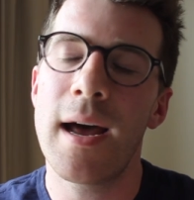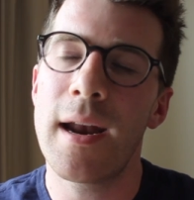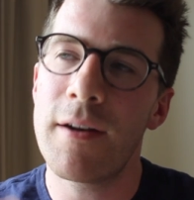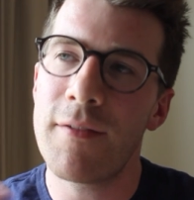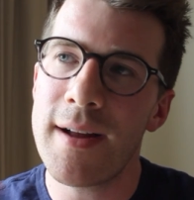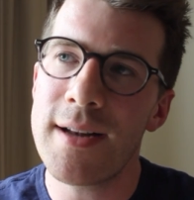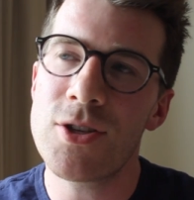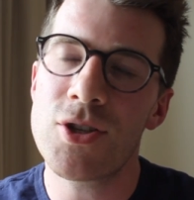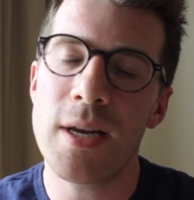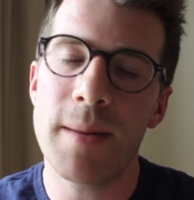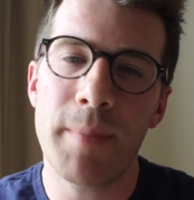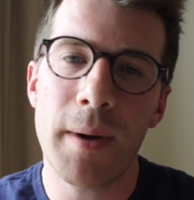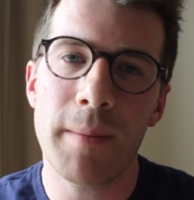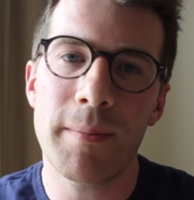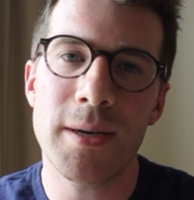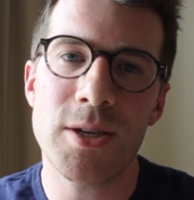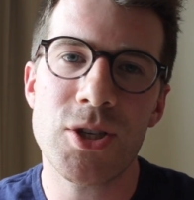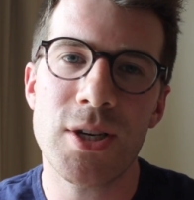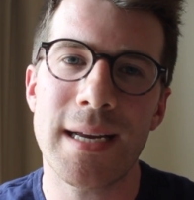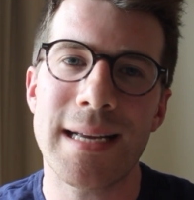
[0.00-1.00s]
and eventually
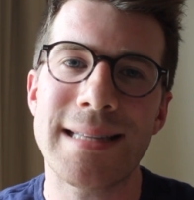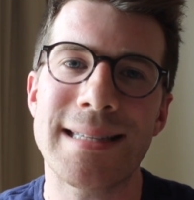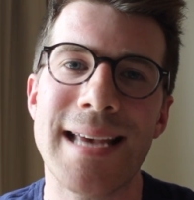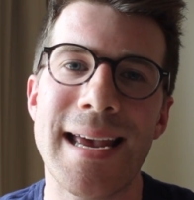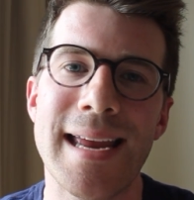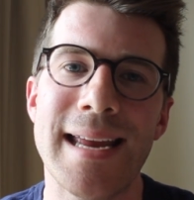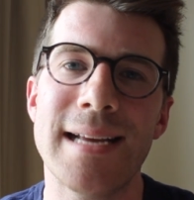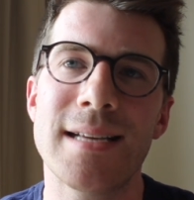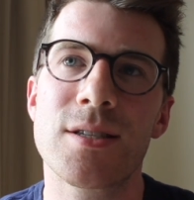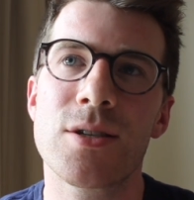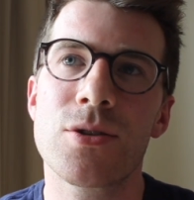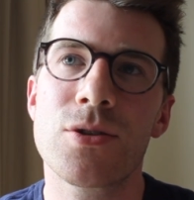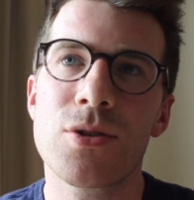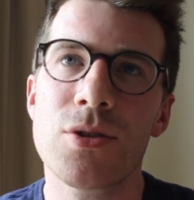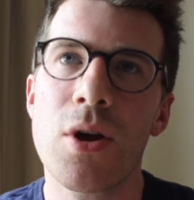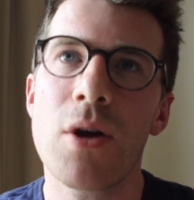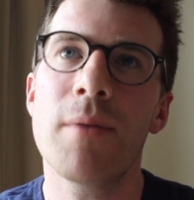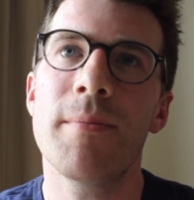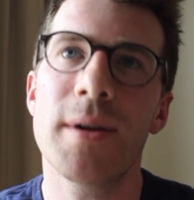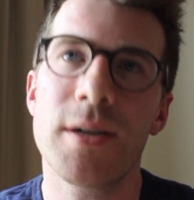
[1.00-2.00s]
publishing it takes
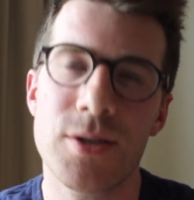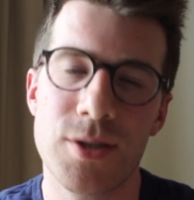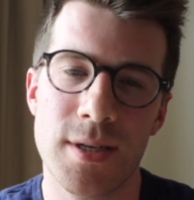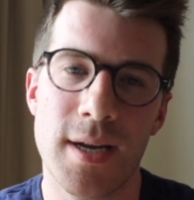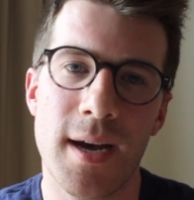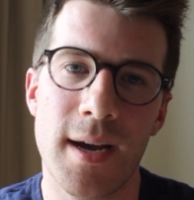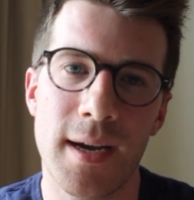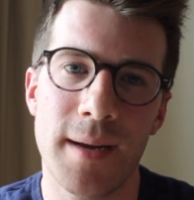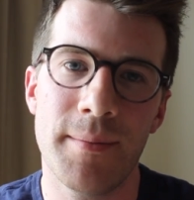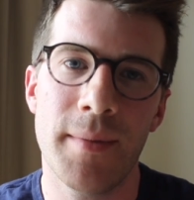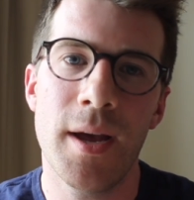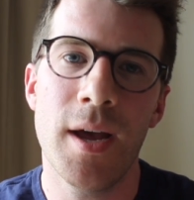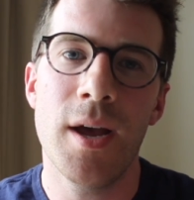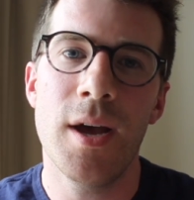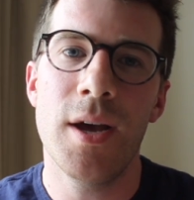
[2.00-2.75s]
so much time.